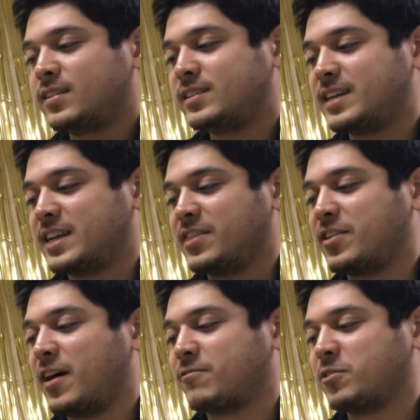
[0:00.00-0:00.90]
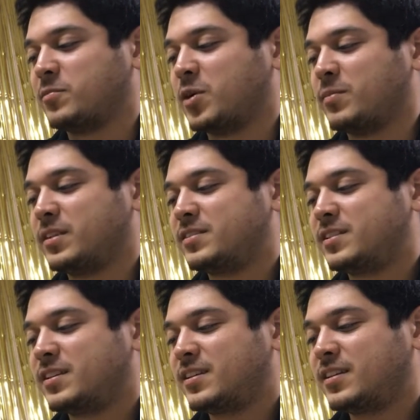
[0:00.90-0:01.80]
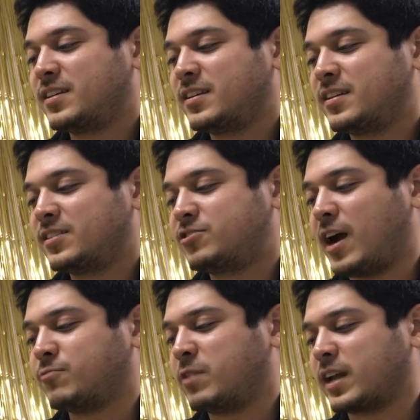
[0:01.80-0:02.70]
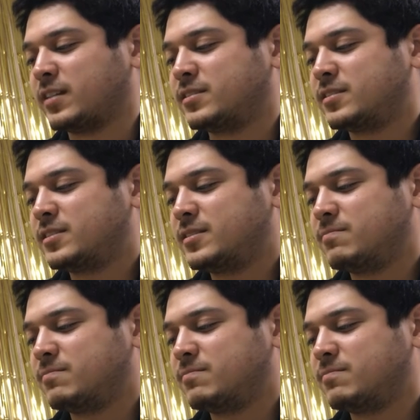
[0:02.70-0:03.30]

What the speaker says: Tiki thought for a moment. John Riggins.